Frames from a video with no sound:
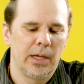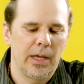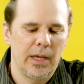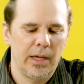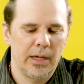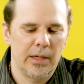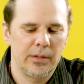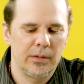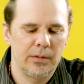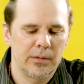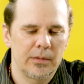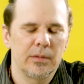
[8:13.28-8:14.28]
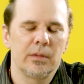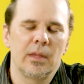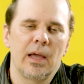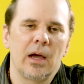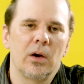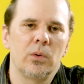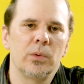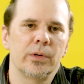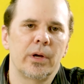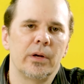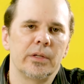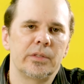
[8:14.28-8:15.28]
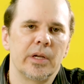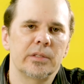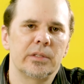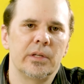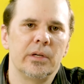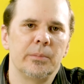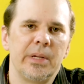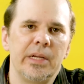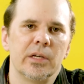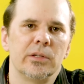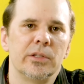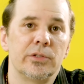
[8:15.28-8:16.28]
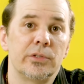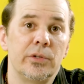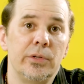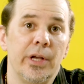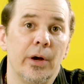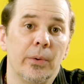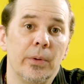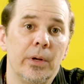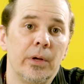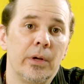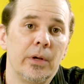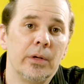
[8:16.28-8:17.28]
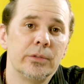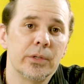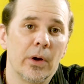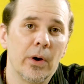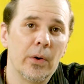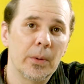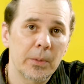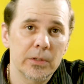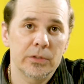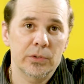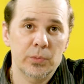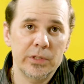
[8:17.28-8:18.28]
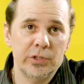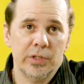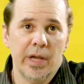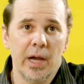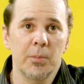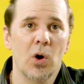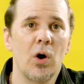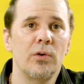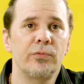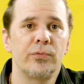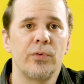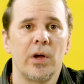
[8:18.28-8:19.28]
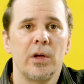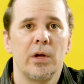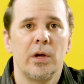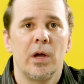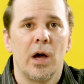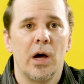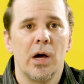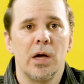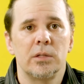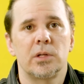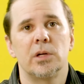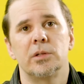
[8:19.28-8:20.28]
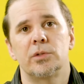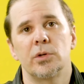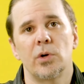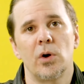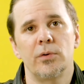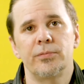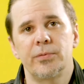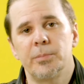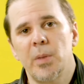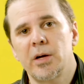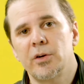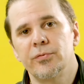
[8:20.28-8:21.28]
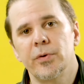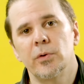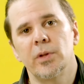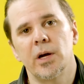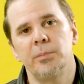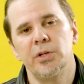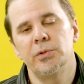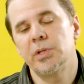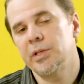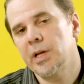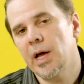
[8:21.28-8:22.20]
And now we're gonna test them here in the studio. So I'm gonna switch the camera off. I'm gonna turn off the microphone that I'm using